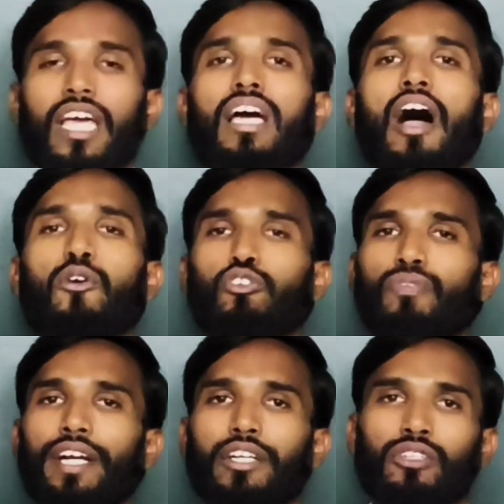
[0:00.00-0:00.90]
how to
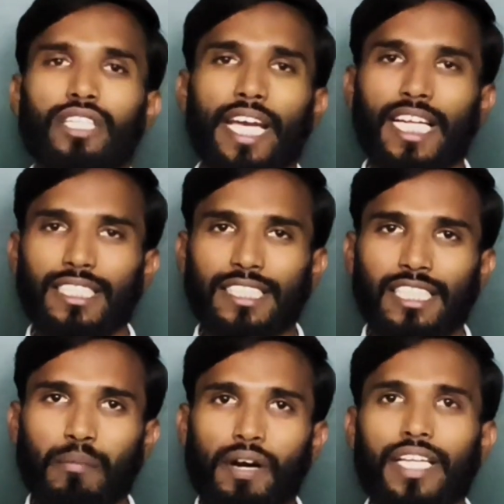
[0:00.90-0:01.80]
find out the LCM
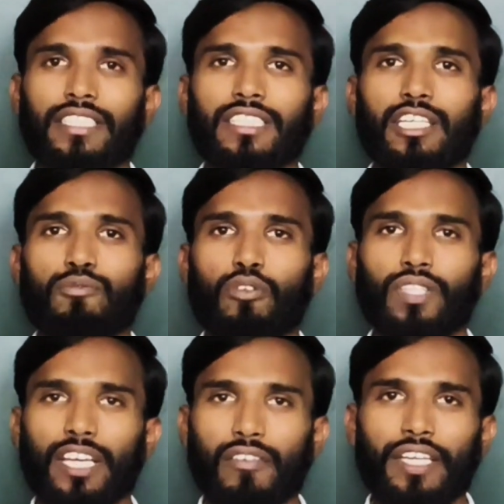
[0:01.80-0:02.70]
and HCF of the
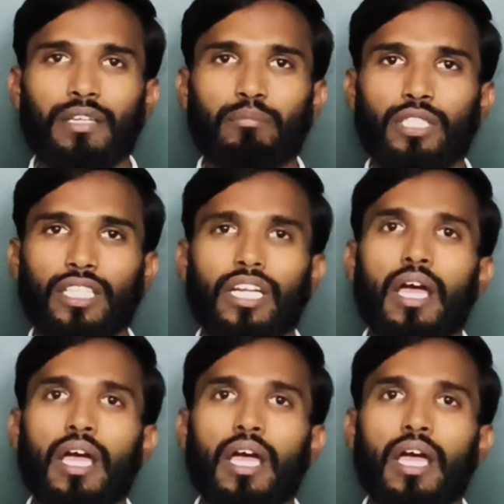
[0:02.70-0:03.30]
given number